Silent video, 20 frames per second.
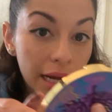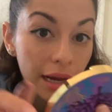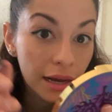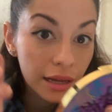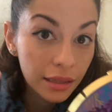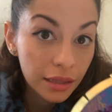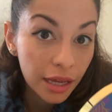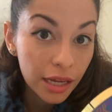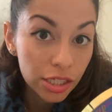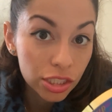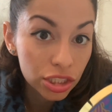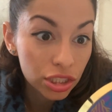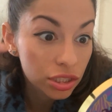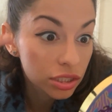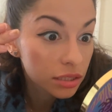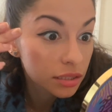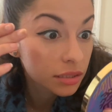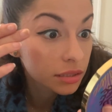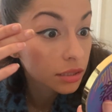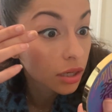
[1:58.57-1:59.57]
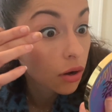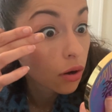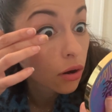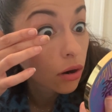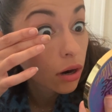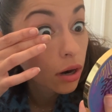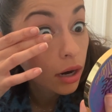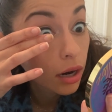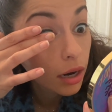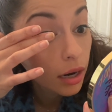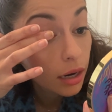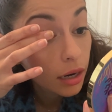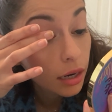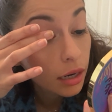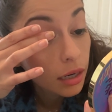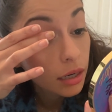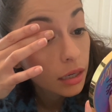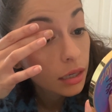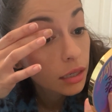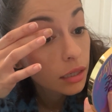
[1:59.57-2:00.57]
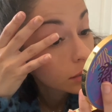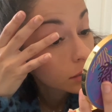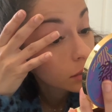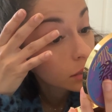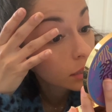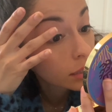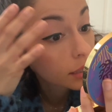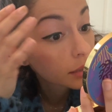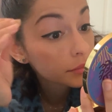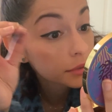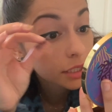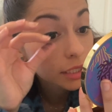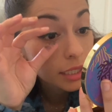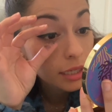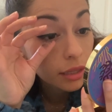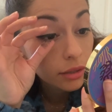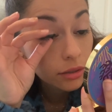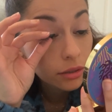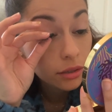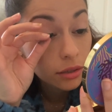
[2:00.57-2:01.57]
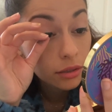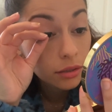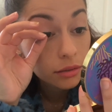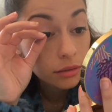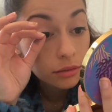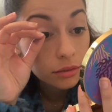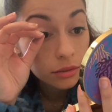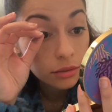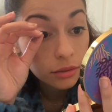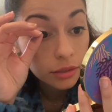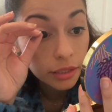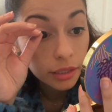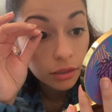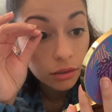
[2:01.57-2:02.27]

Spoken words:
eyelashes are clumped together. They're like